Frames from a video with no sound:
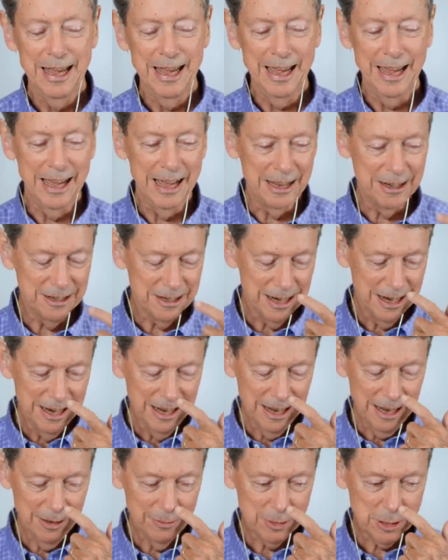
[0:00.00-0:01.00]
And
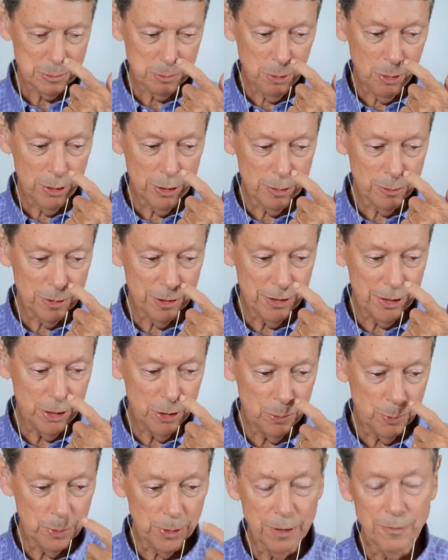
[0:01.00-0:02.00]
I've explored it with
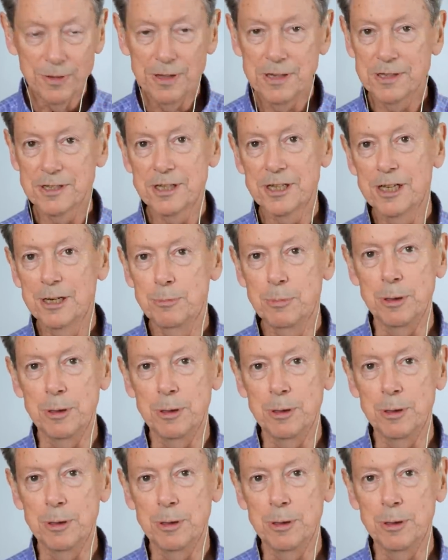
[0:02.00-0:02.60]
you previously,